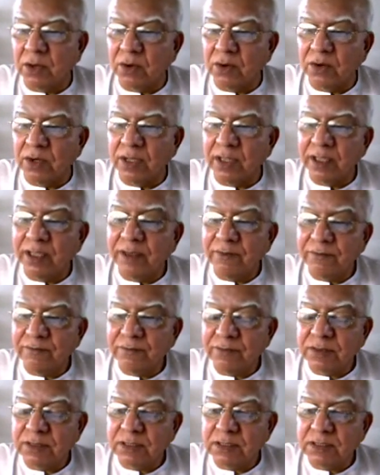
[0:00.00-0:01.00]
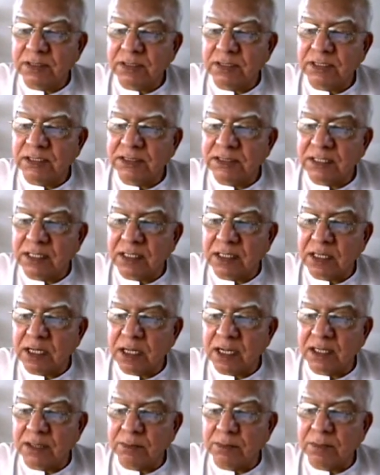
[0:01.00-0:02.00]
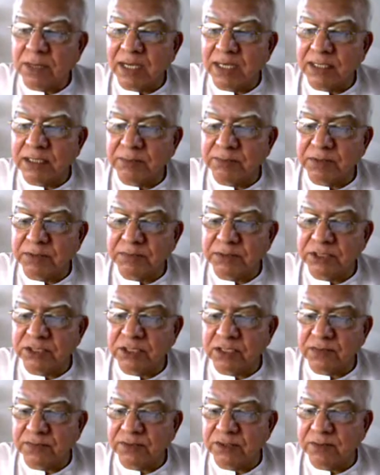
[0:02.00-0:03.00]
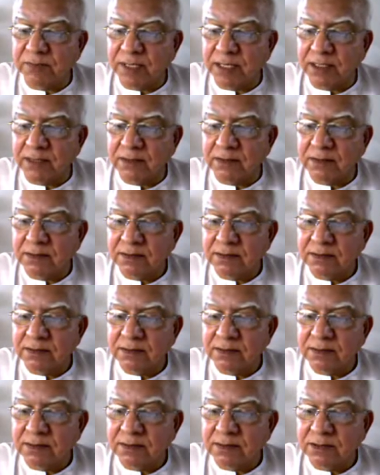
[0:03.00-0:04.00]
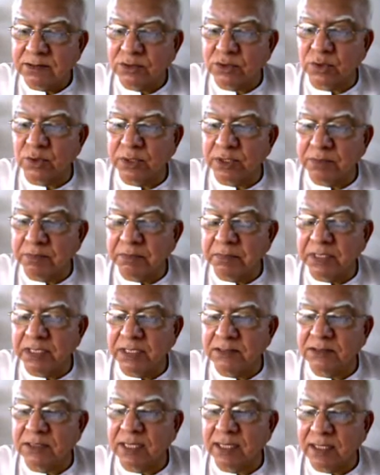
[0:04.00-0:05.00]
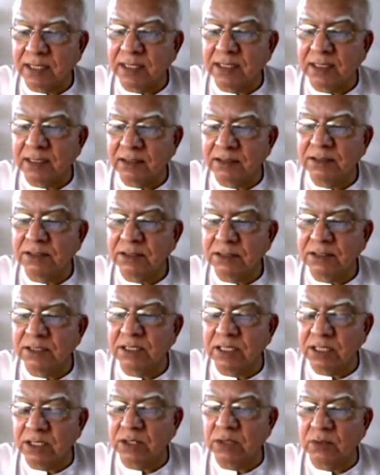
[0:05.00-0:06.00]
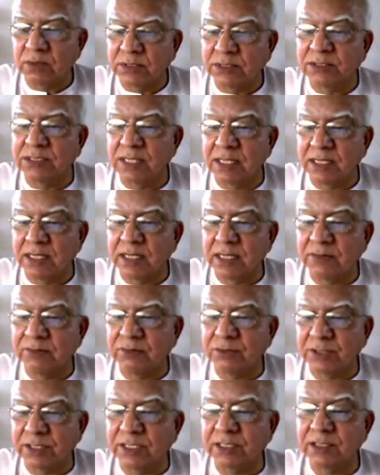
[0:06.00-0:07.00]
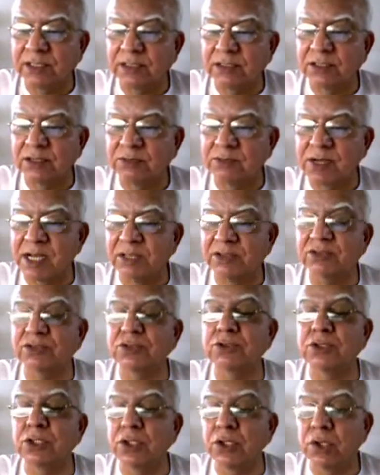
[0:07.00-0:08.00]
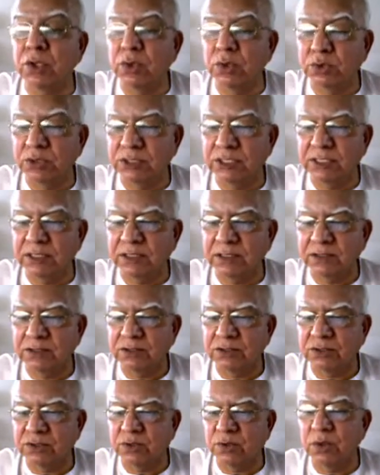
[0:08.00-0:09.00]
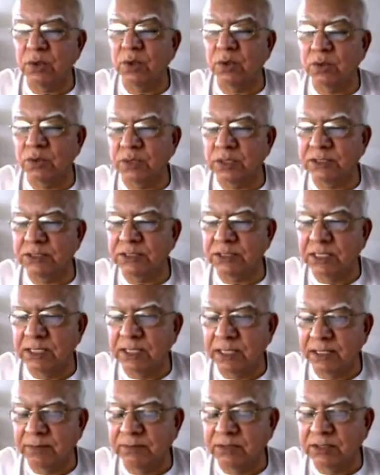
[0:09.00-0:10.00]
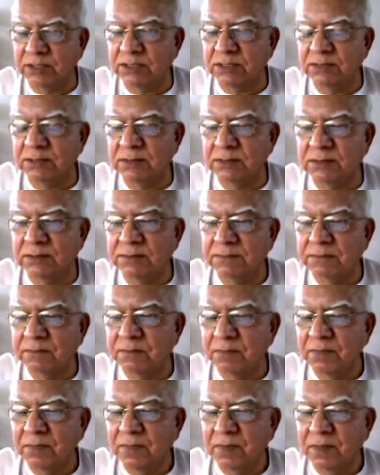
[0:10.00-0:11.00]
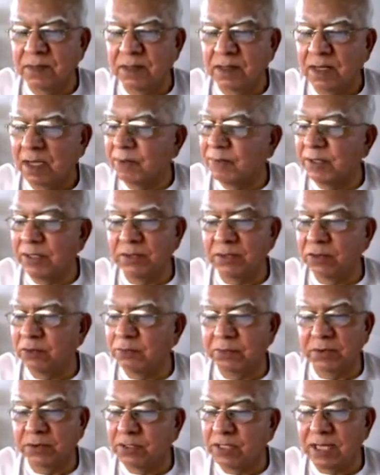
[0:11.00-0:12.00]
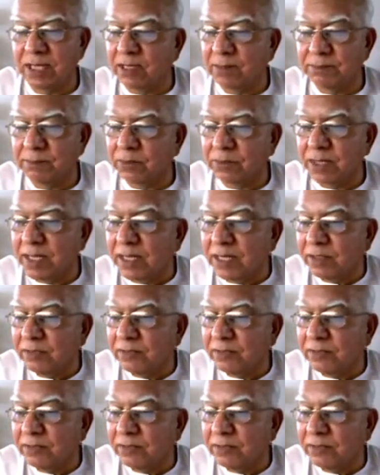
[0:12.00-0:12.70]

Now, if these are not by the permission of Jamaat, So it means I can, in other words, then I have to take that Jamaat is losing the control on the young Ahmadis. I mean, you can put